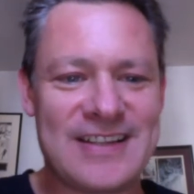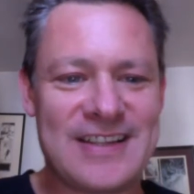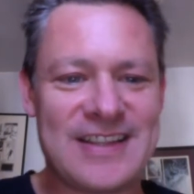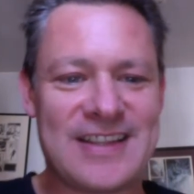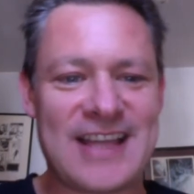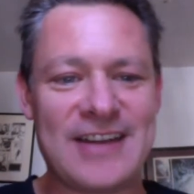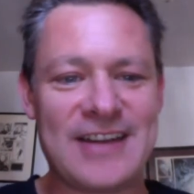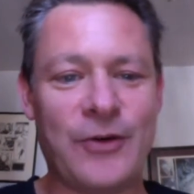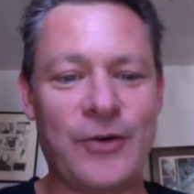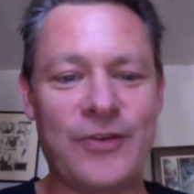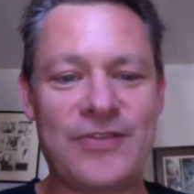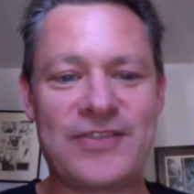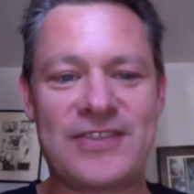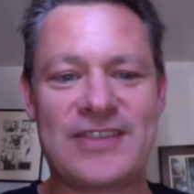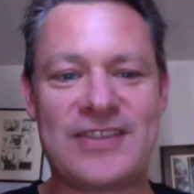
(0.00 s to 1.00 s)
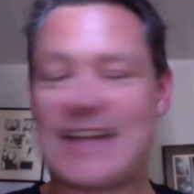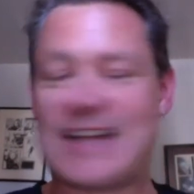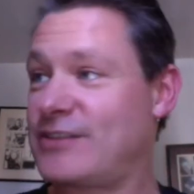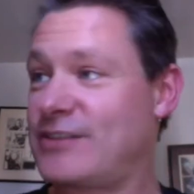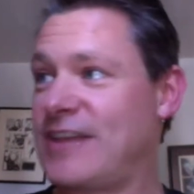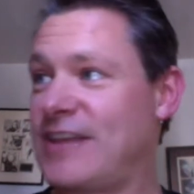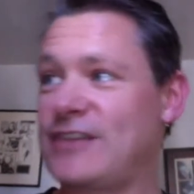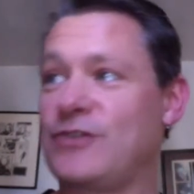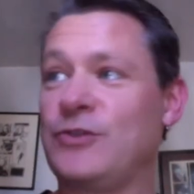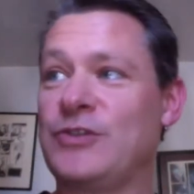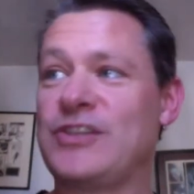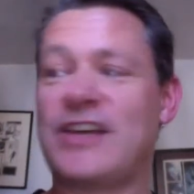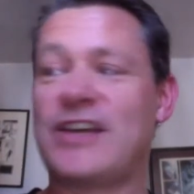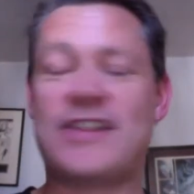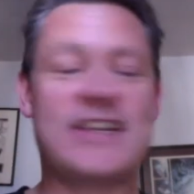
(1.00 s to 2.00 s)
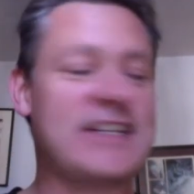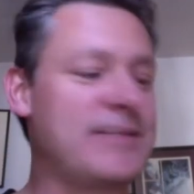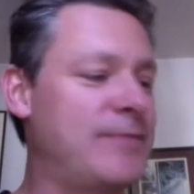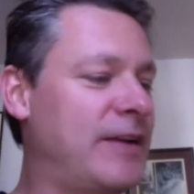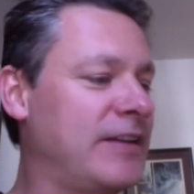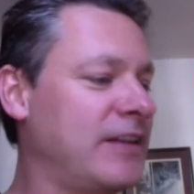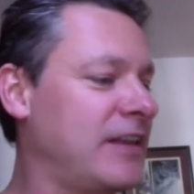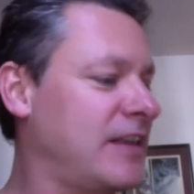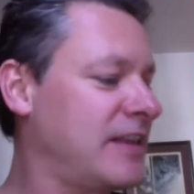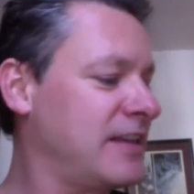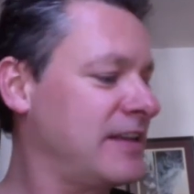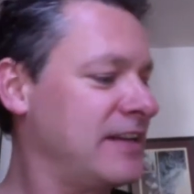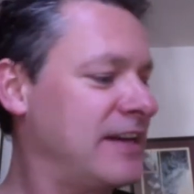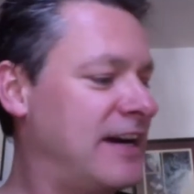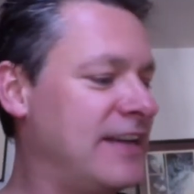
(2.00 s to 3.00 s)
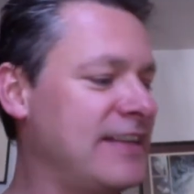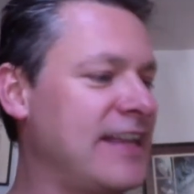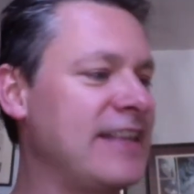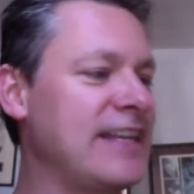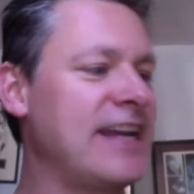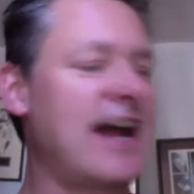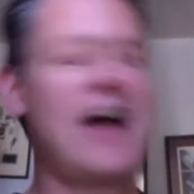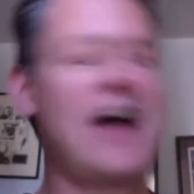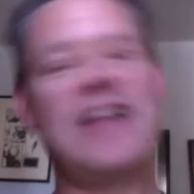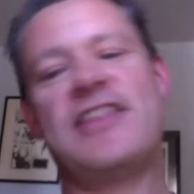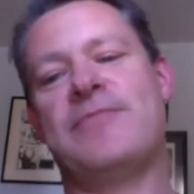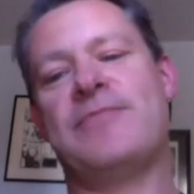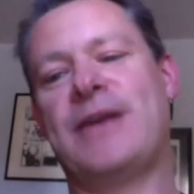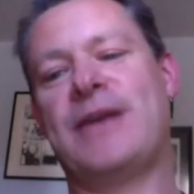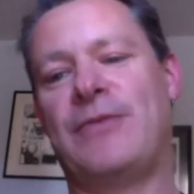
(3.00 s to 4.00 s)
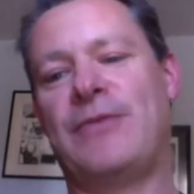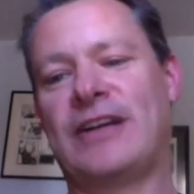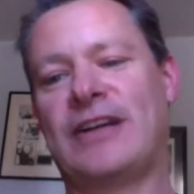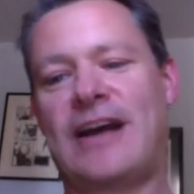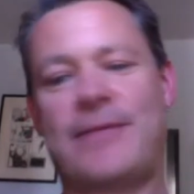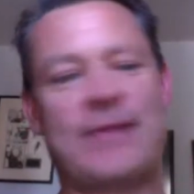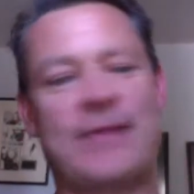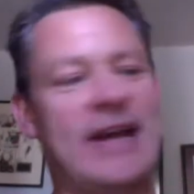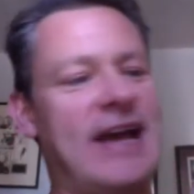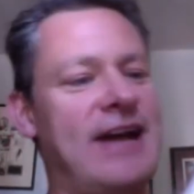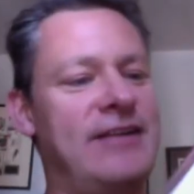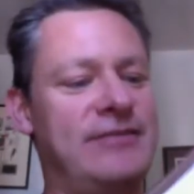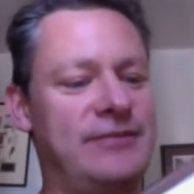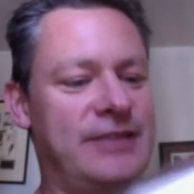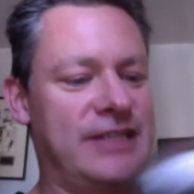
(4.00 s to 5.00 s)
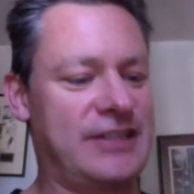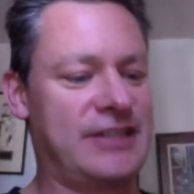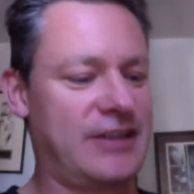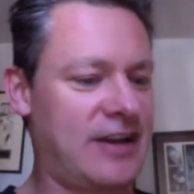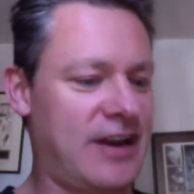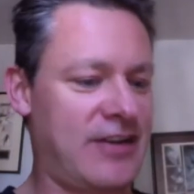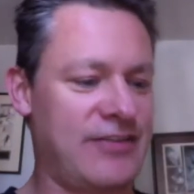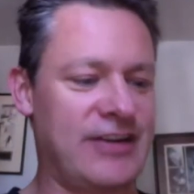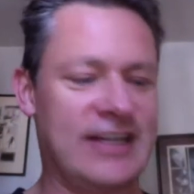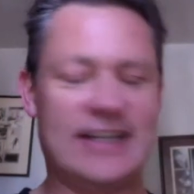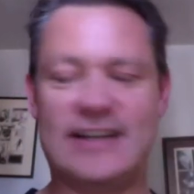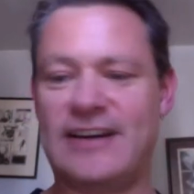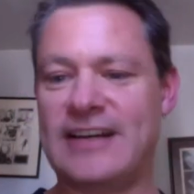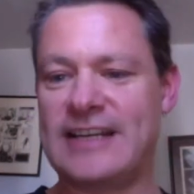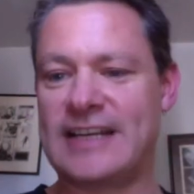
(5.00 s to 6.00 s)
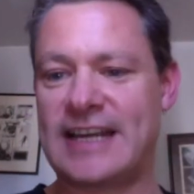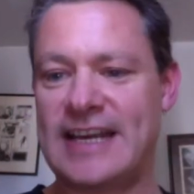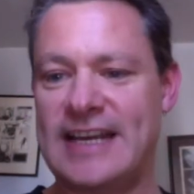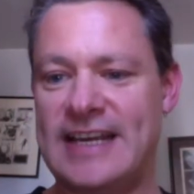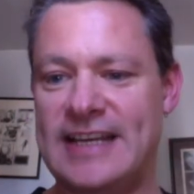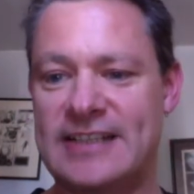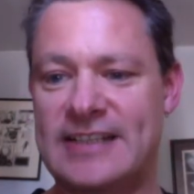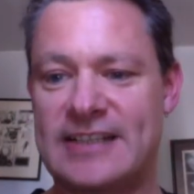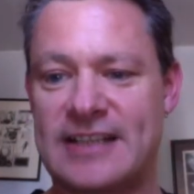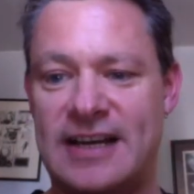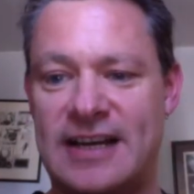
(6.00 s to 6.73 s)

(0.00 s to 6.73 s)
Then that's also this month. And then the other big one coming out, which I really like, is